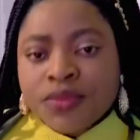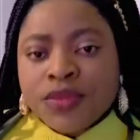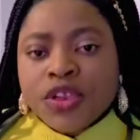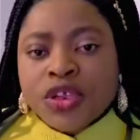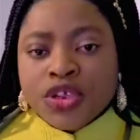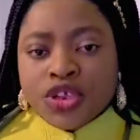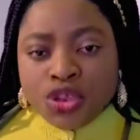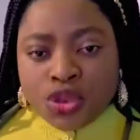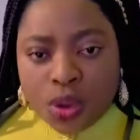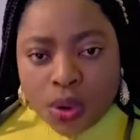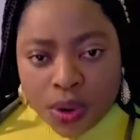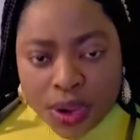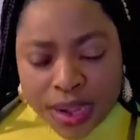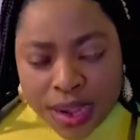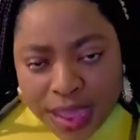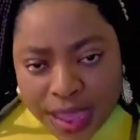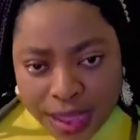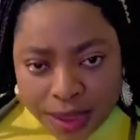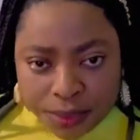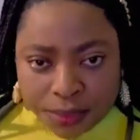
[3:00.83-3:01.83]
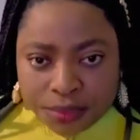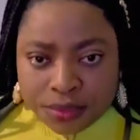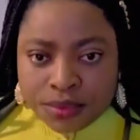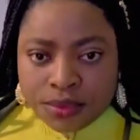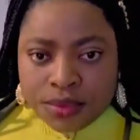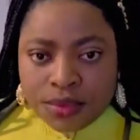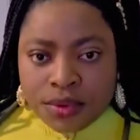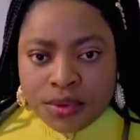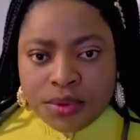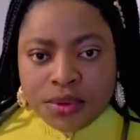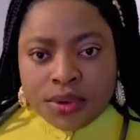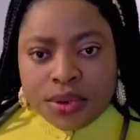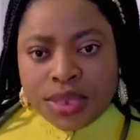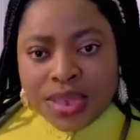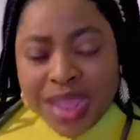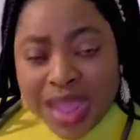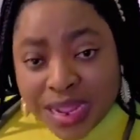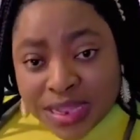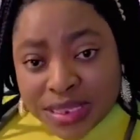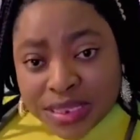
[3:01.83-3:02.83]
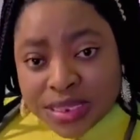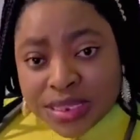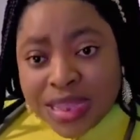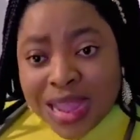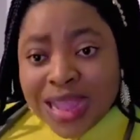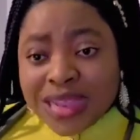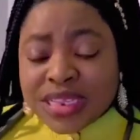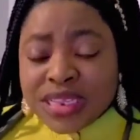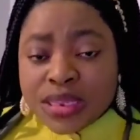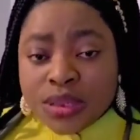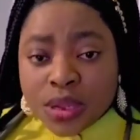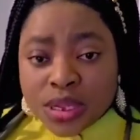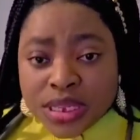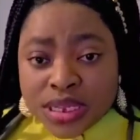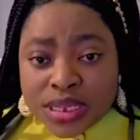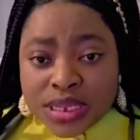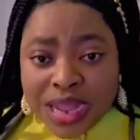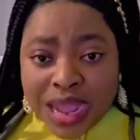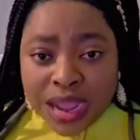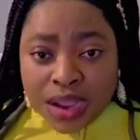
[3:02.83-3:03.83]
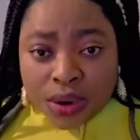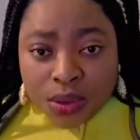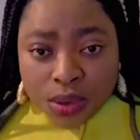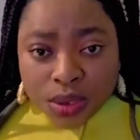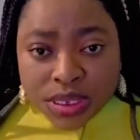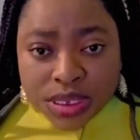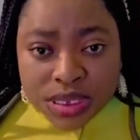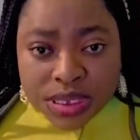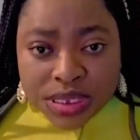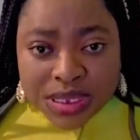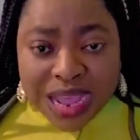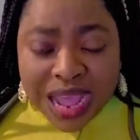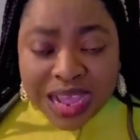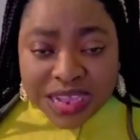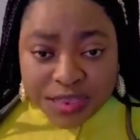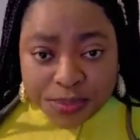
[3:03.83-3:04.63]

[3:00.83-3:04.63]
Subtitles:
So now that nursing diagnosis has